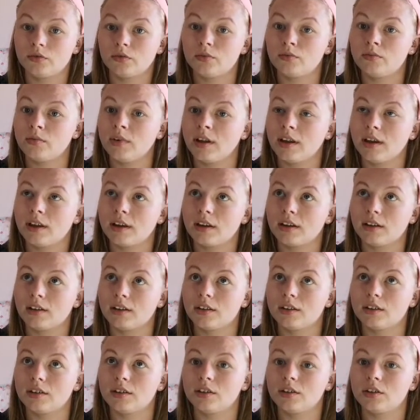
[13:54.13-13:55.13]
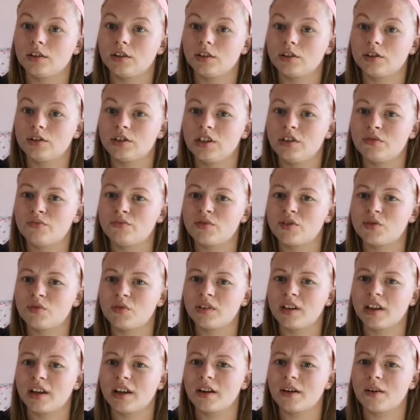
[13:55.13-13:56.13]
from like achieving what
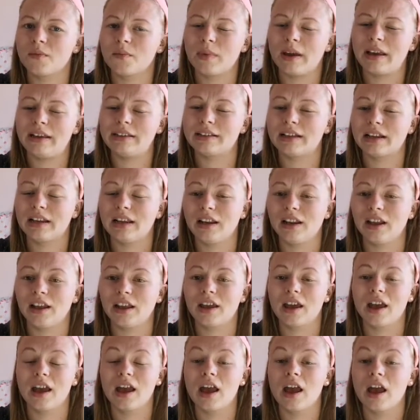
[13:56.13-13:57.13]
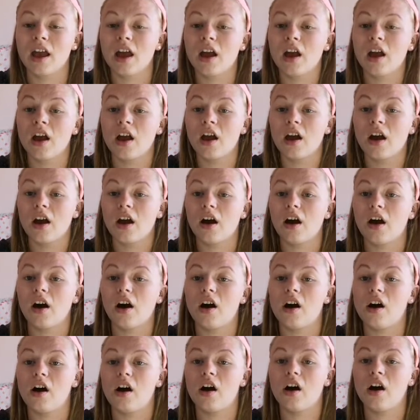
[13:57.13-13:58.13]
Like basically like
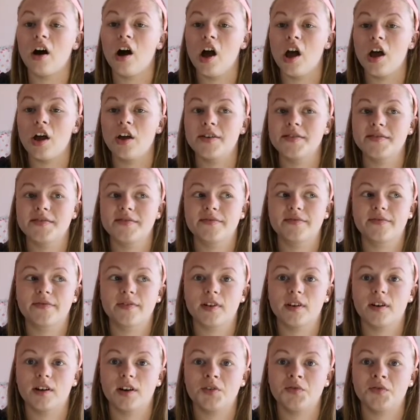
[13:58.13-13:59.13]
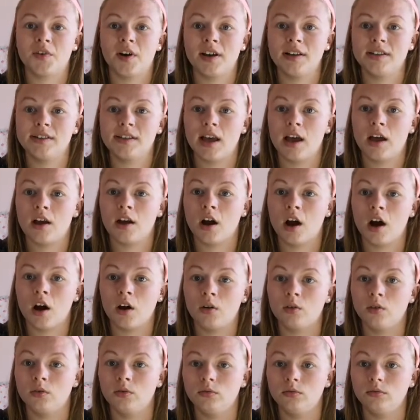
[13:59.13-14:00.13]
I've if I set a
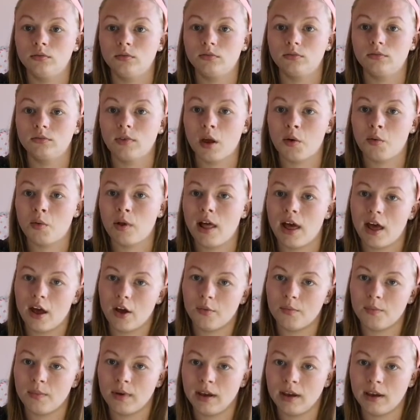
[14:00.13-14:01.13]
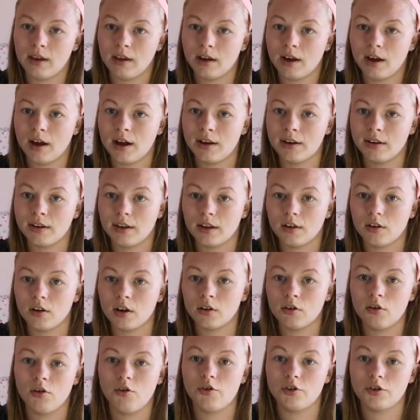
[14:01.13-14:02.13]
goal, they will help me and
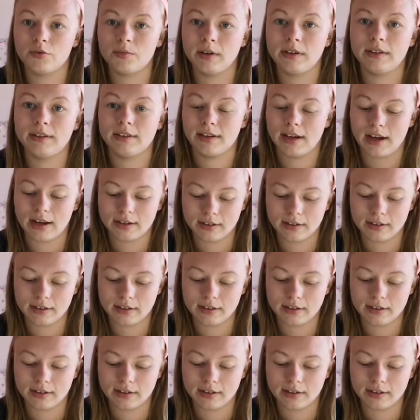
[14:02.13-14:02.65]
encourage me to